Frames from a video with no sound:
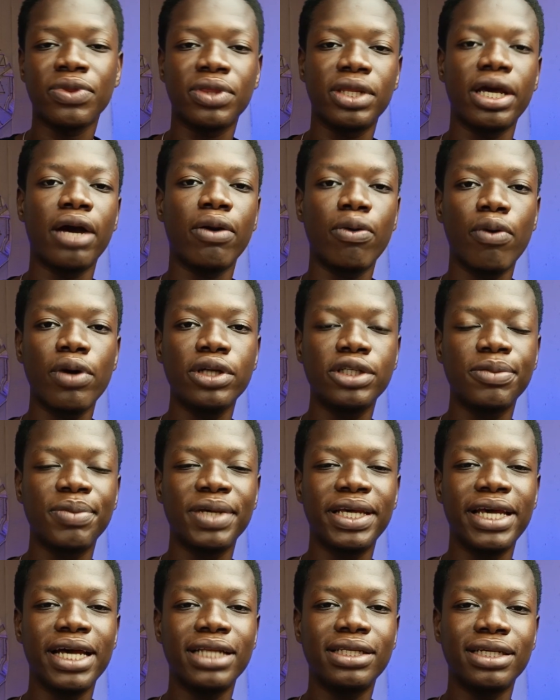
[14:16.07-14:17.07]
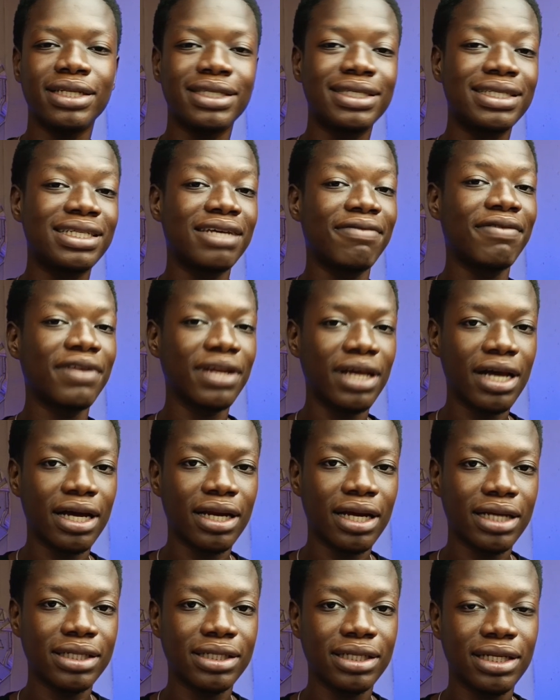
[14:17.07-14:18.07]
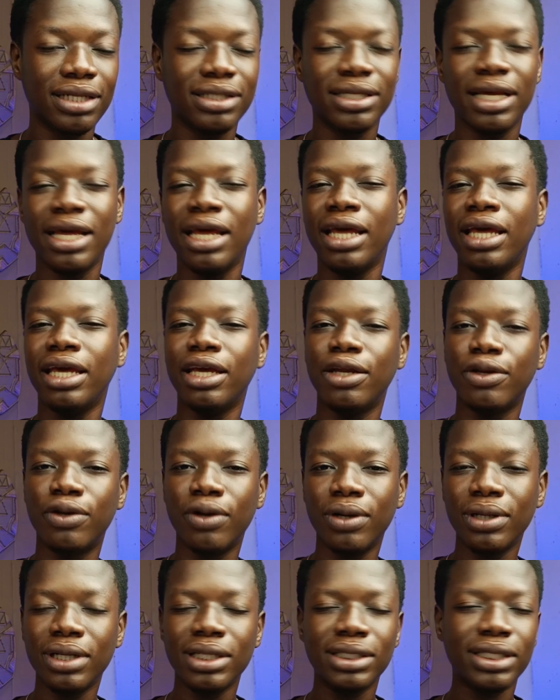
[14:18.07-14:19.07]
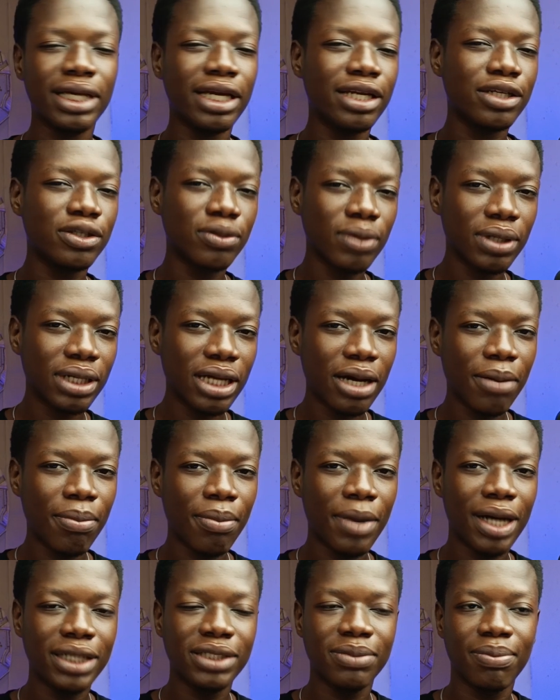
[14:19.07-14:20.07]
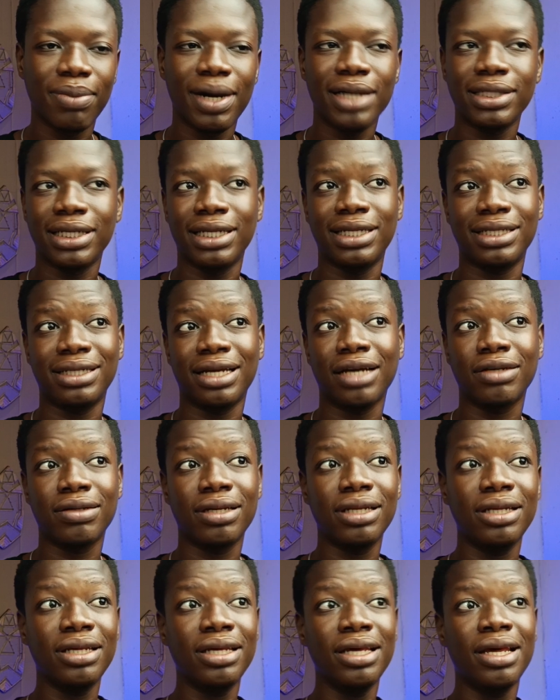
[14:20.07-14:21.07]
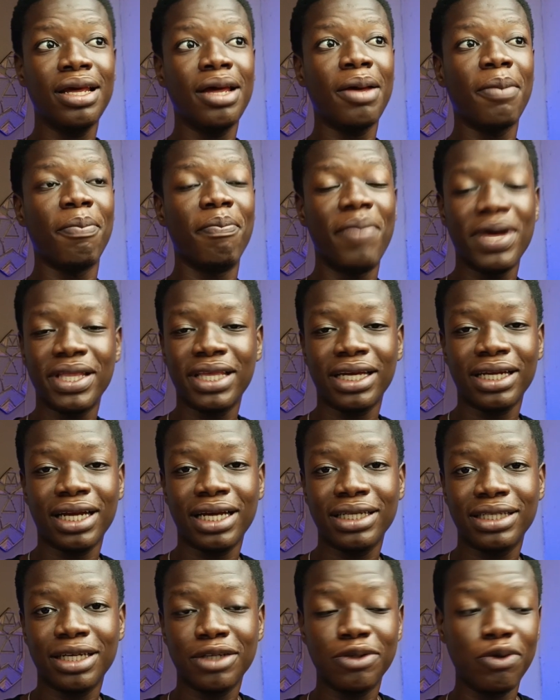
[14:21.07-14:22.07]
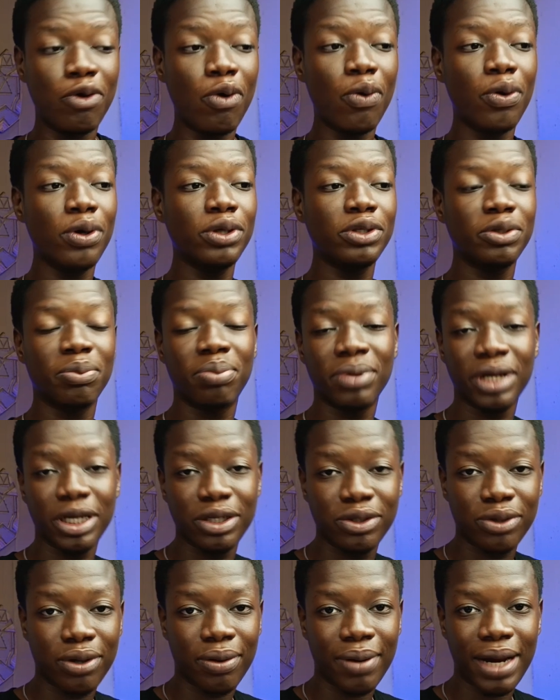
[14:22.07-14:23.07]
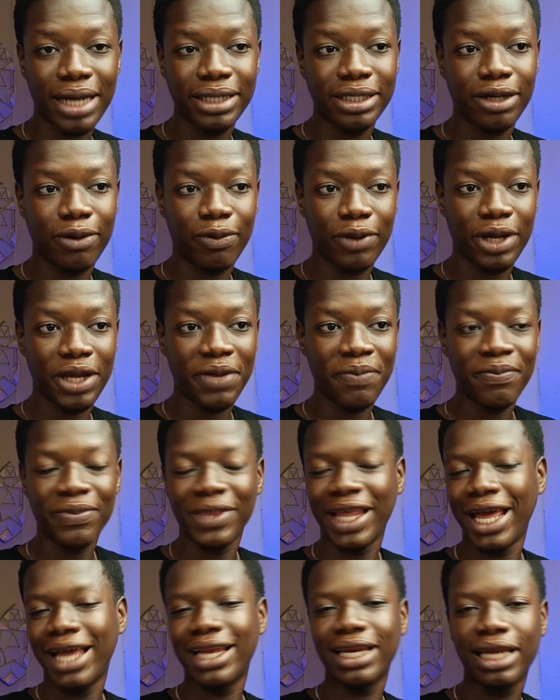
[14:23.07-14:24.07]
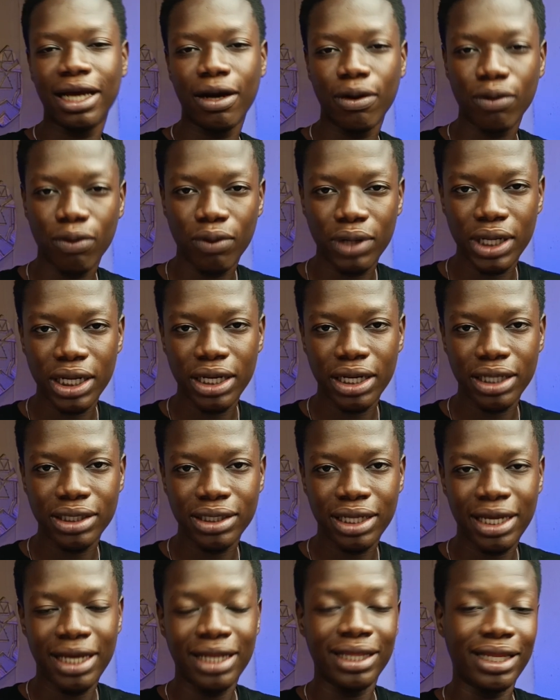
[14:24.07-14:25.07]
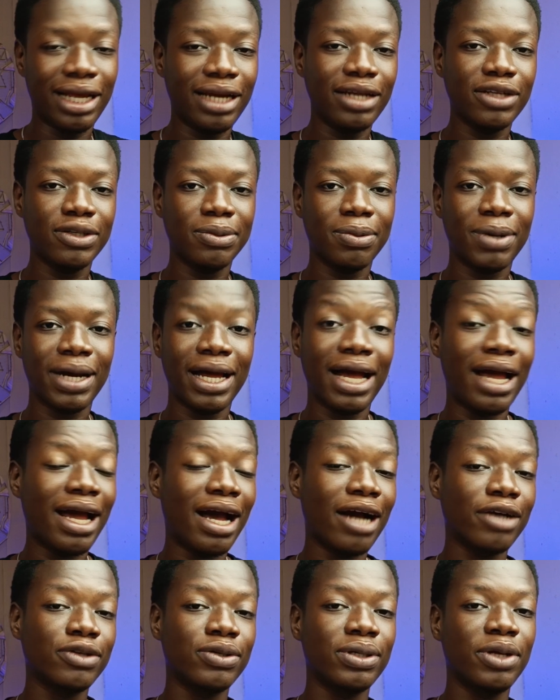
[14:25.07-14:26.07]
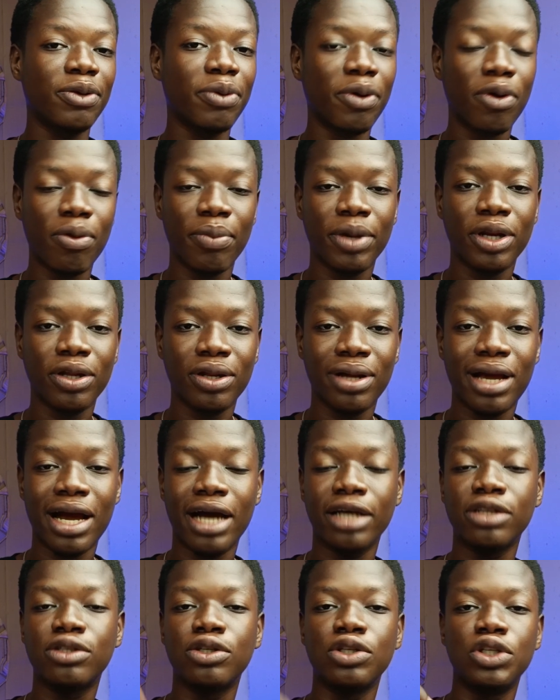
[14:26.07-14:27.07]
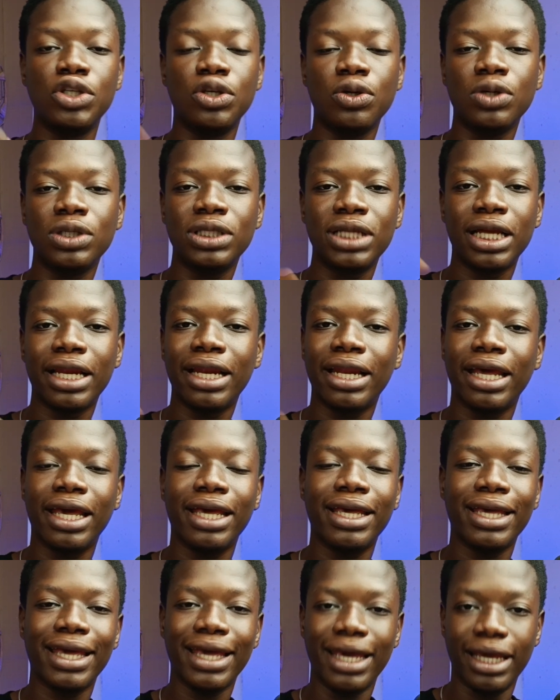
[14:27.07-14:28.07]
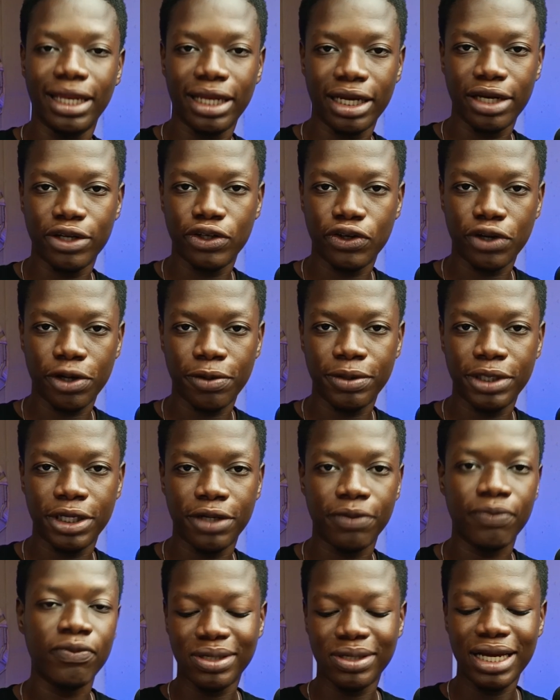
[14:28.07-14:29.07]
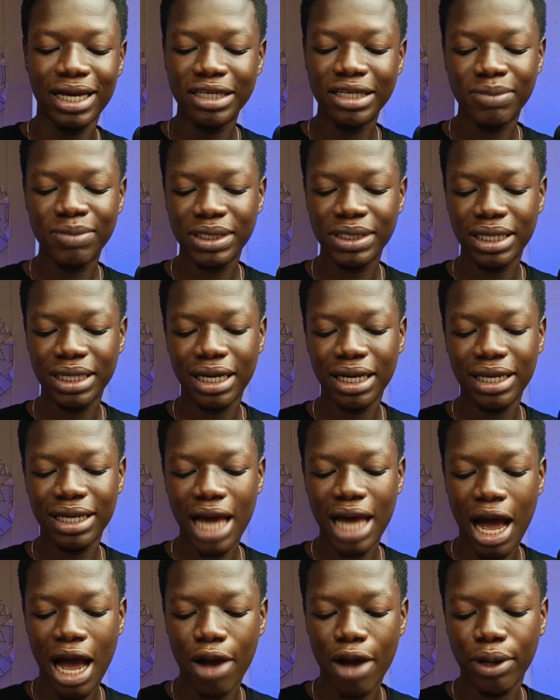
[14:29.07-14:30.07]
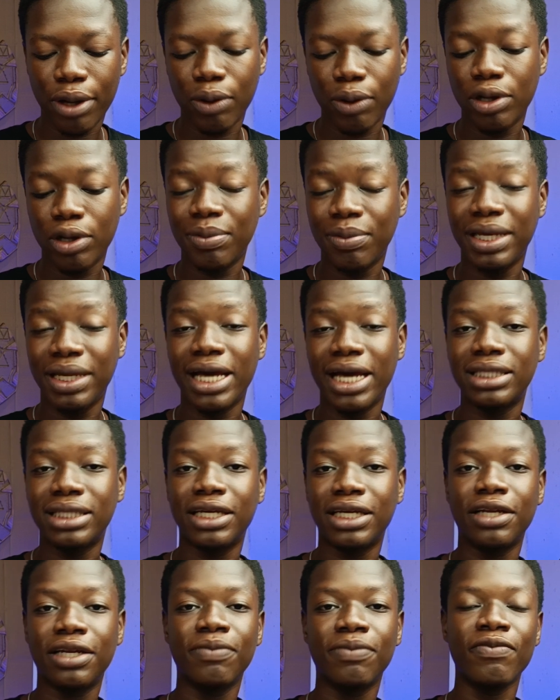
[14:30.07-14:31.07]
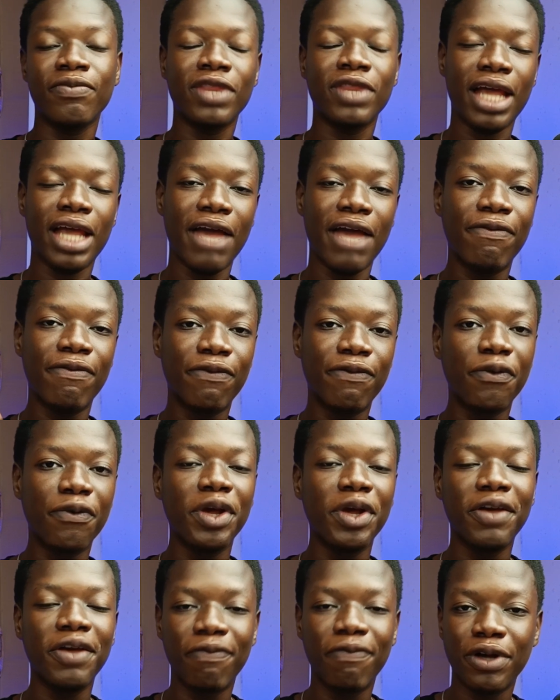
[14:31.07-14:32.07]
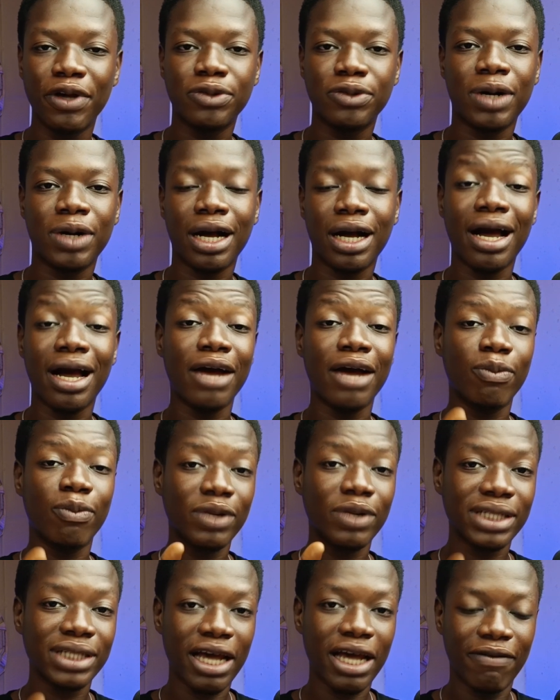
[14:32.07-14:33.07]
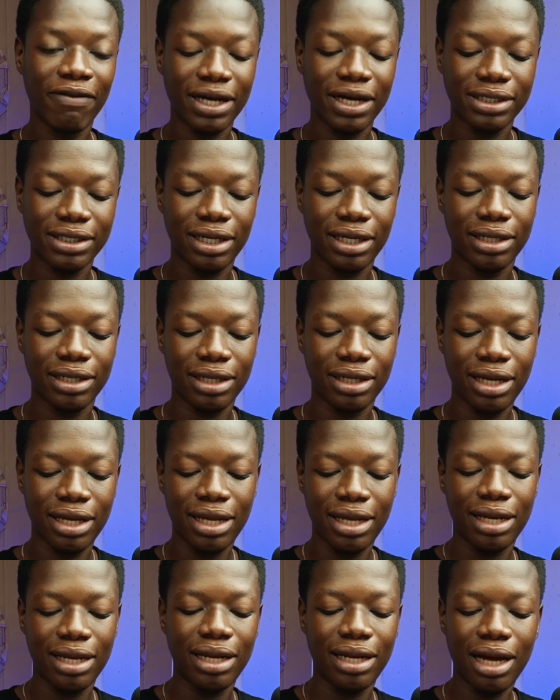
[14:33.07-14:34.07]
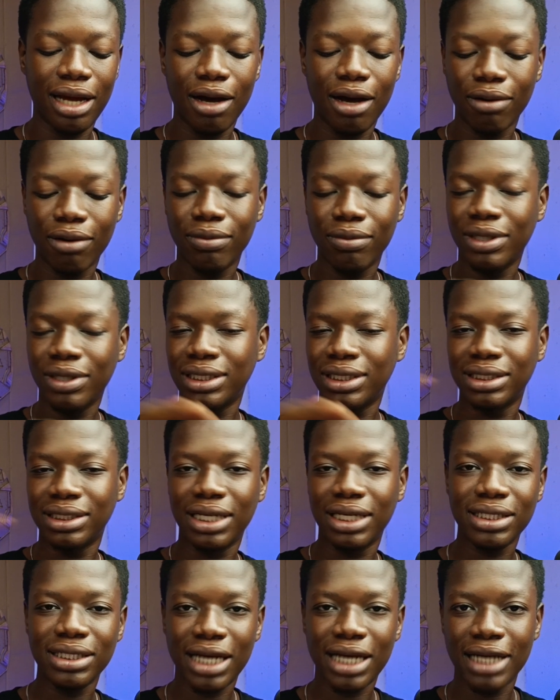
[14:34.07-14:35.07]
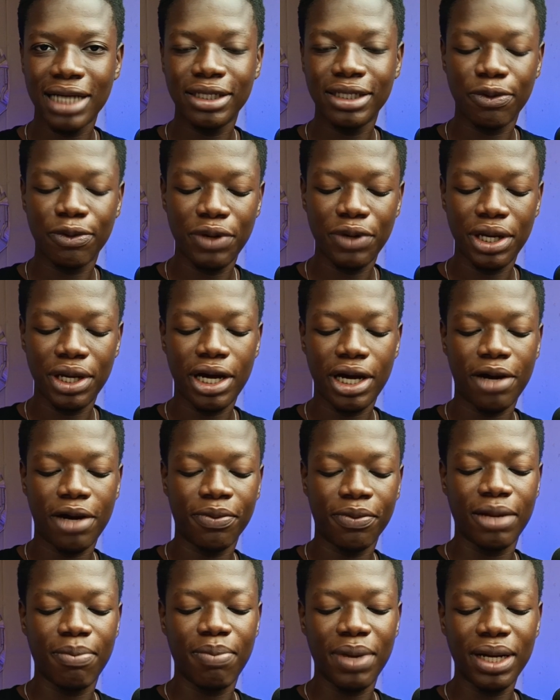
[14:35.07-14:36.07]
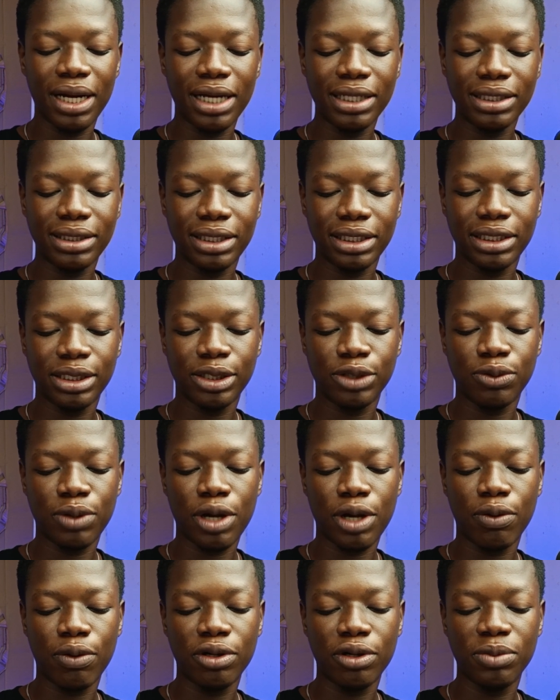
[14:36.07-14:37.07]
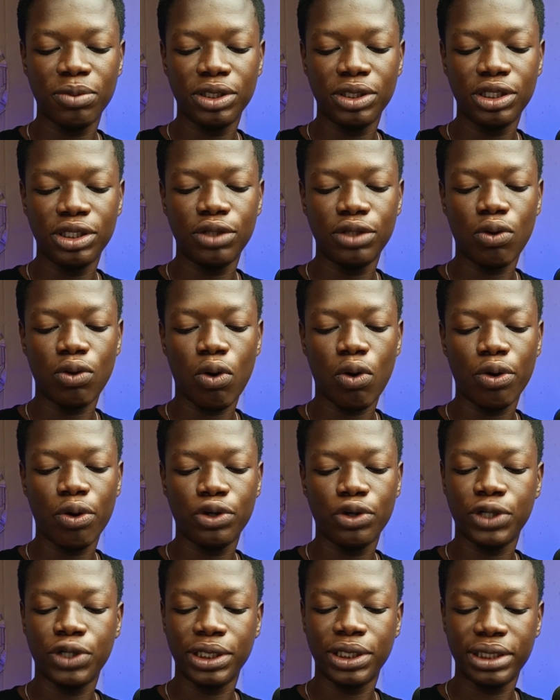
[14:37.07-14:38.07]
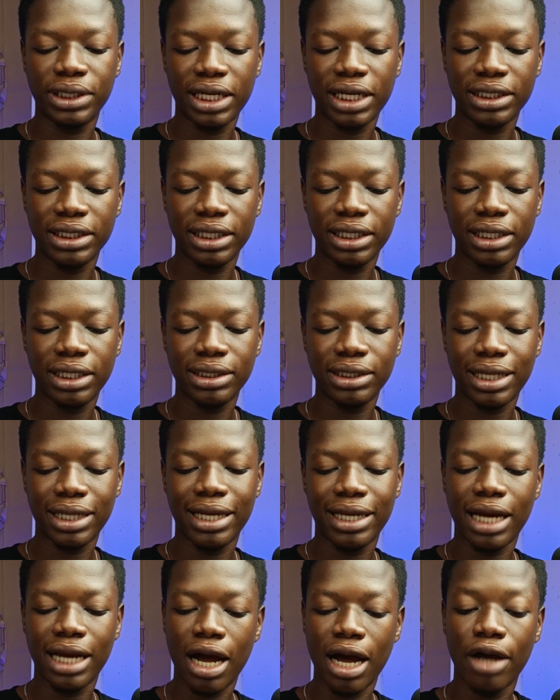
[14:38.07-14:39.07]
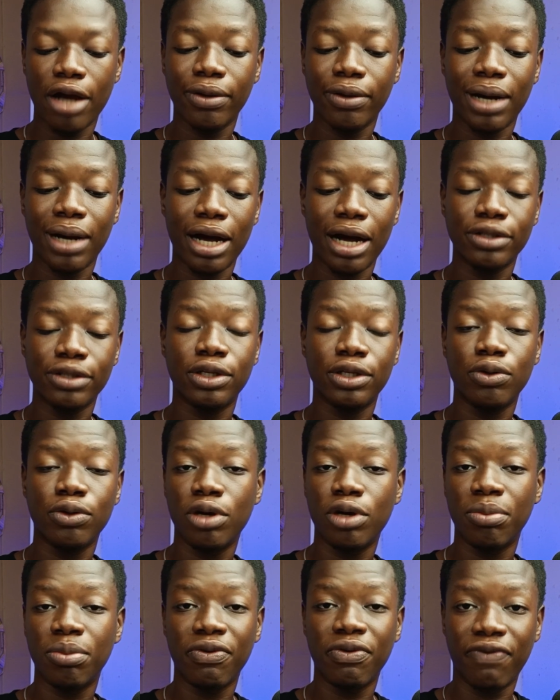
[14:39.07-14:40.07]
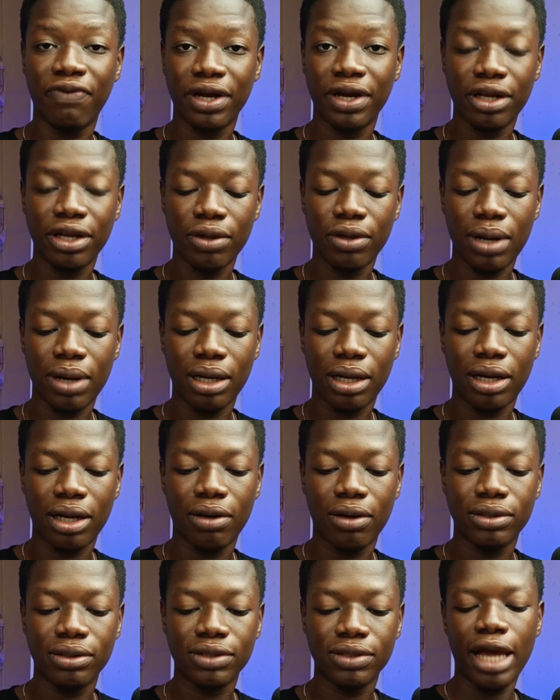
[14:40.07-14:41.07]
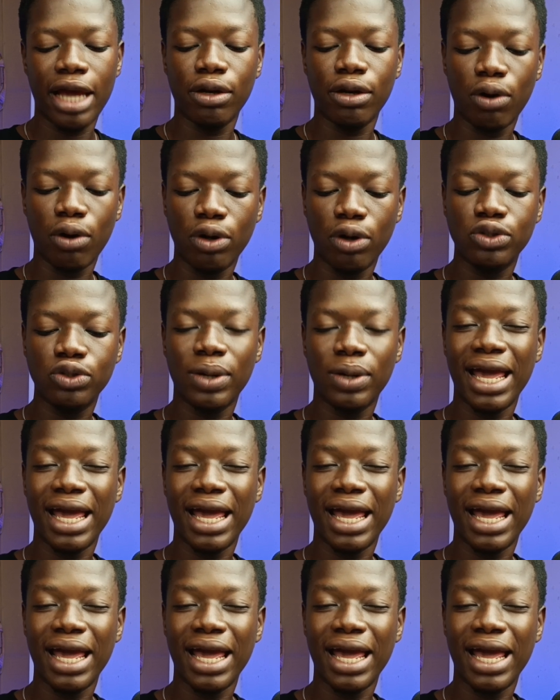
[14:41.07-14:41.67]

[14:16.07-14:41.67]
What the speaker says: they are going to be getting 7 Ghana cedis. In dollars it is not that much, but it is actually better than just going to Play Store right away and downloading it. That is why I actually recommended you guys to use the link in the description. So that is basically how you're going to be getting a free virtual card with Eversend. Now just as a recap, the balance section is where you're going to be seeing all your transactions and how you're actually going to be funding your accounts and also